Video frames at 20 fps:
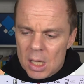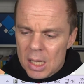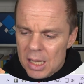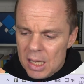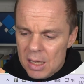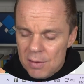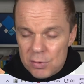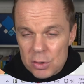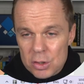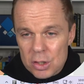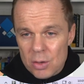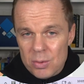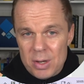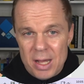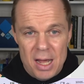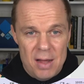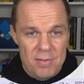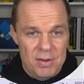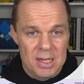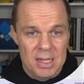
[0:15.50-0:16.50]
If you don't
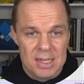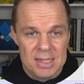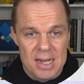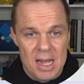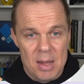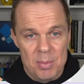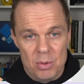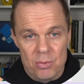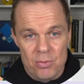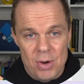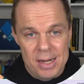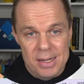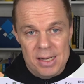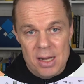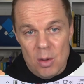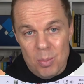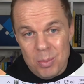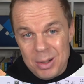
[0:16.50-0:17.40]
have an example right now,